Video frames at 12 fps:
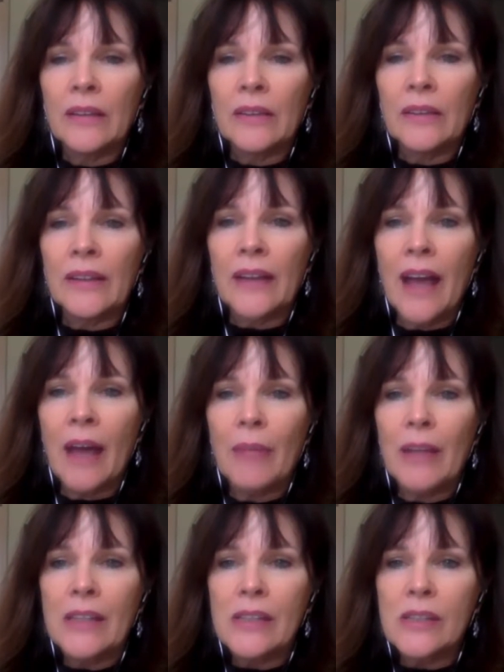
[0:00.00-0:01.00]

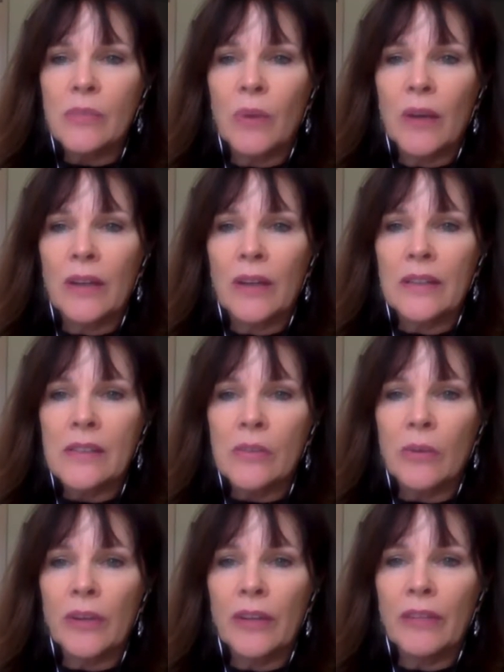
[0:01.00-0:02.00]
comments was,
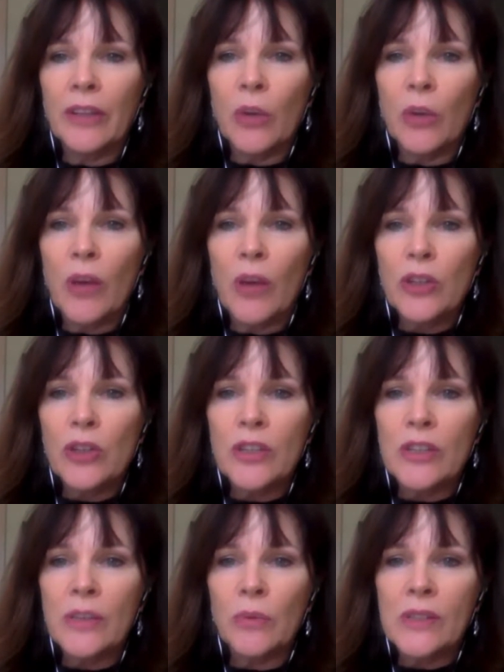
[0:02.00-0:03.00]
or even the questions
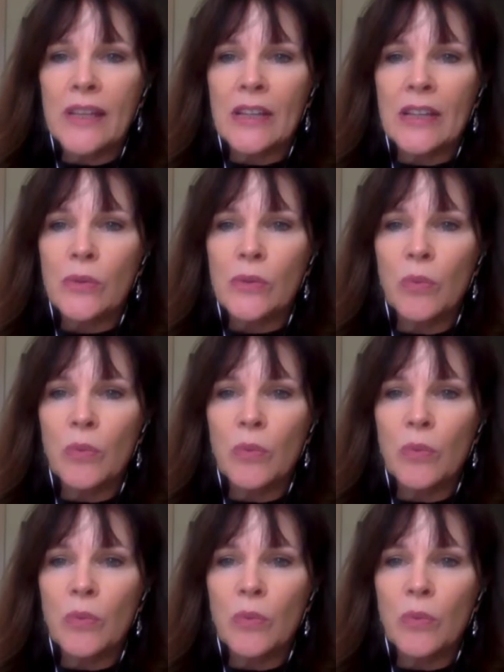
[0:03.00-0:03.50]
that was asked was,